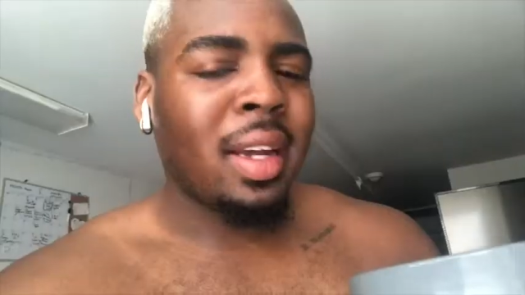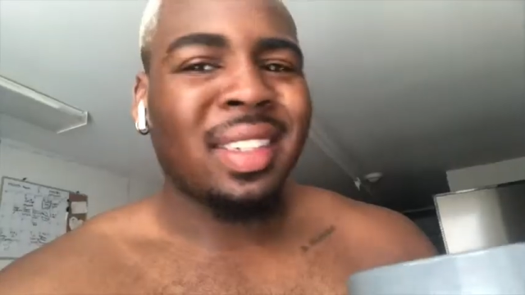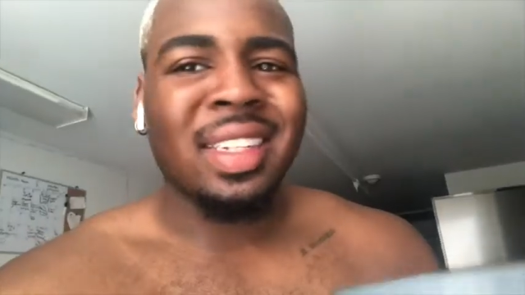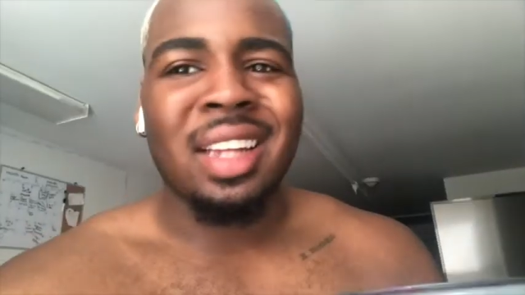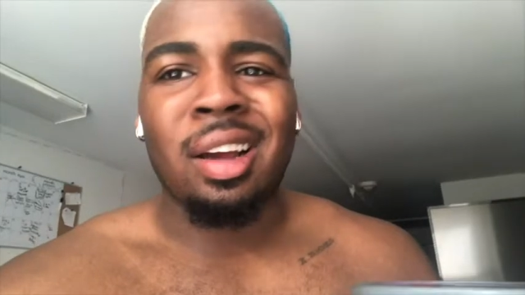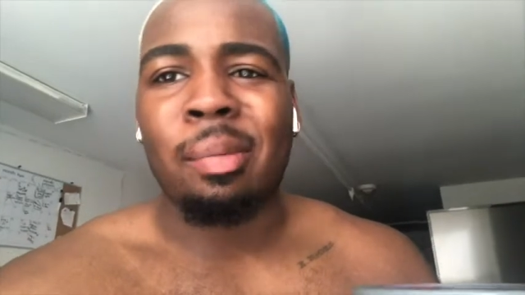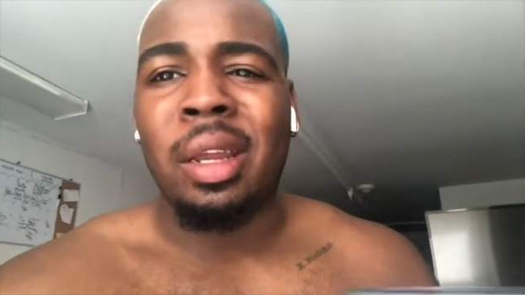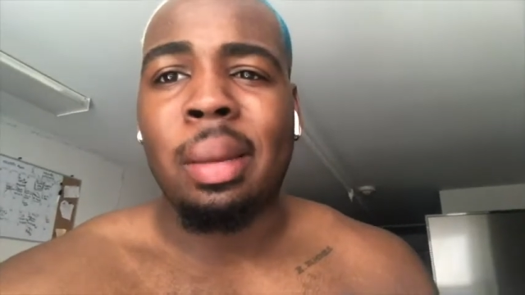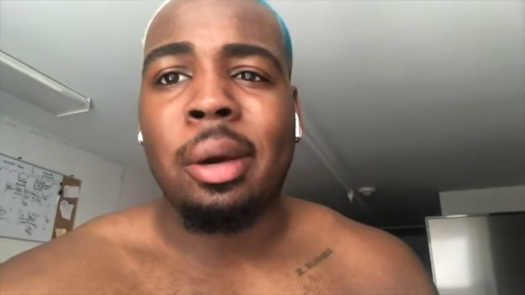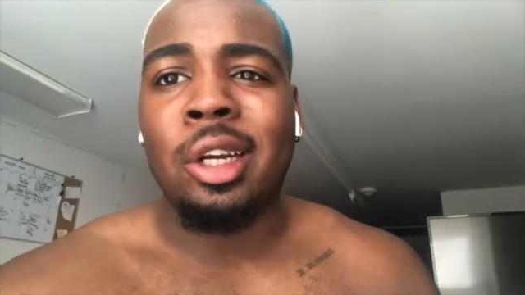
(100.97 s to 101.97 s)
It tastes like a
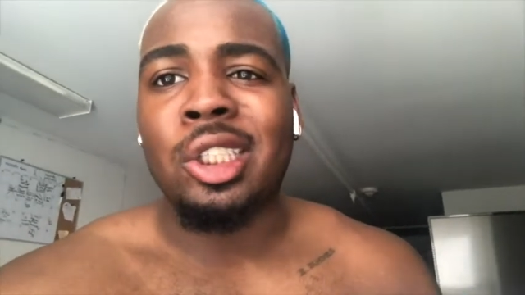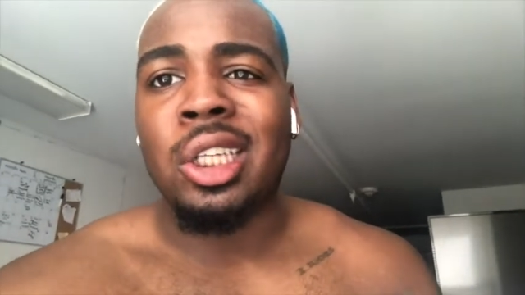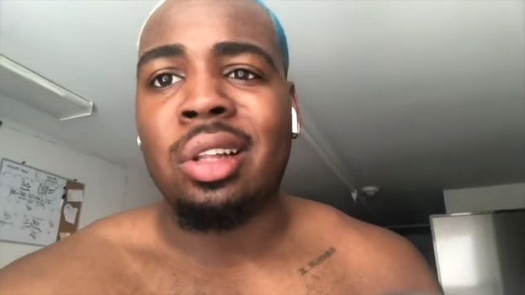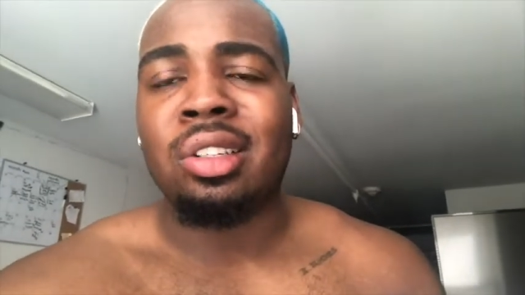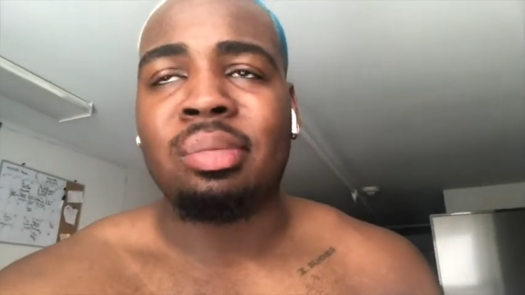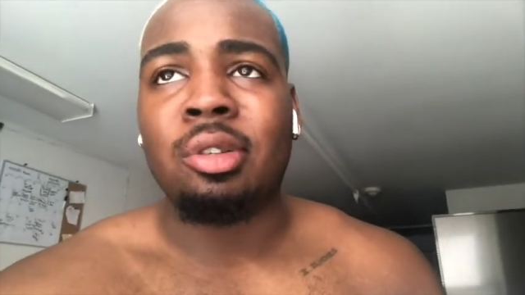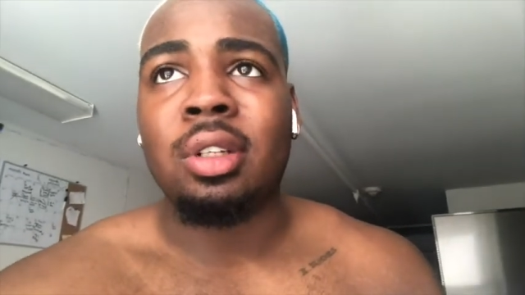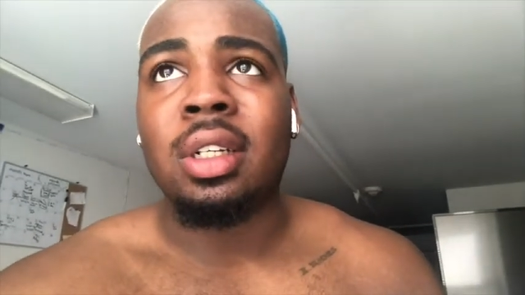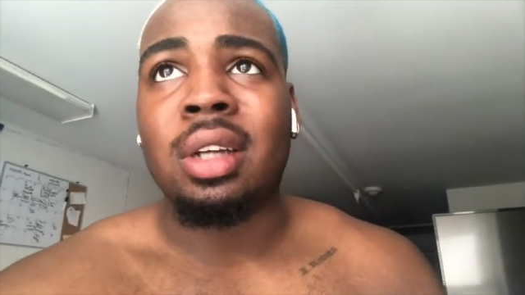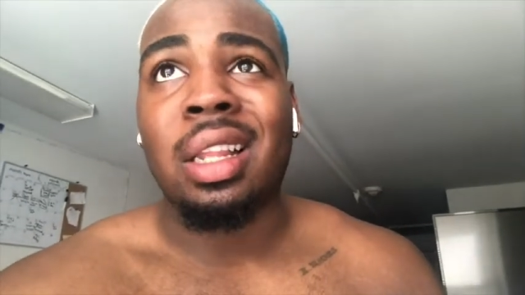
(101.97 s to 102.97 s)
peanut butter and jelly
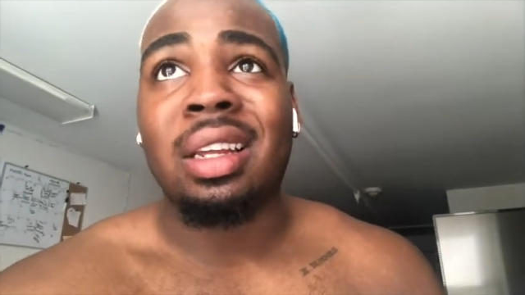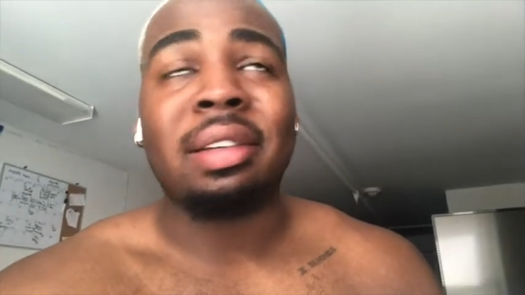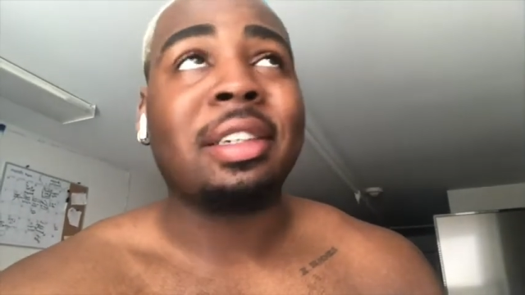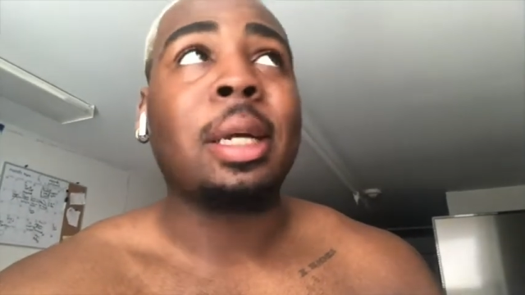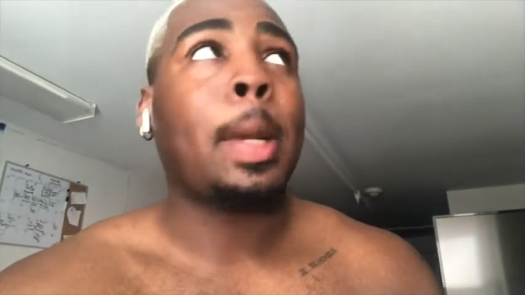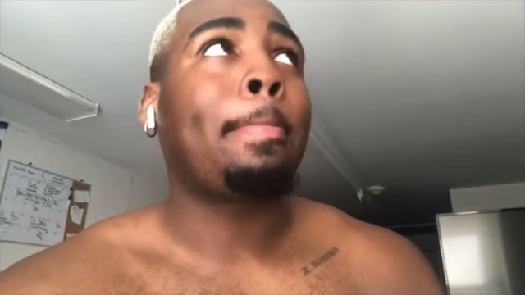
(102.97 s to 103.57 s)
smoothie. I love it.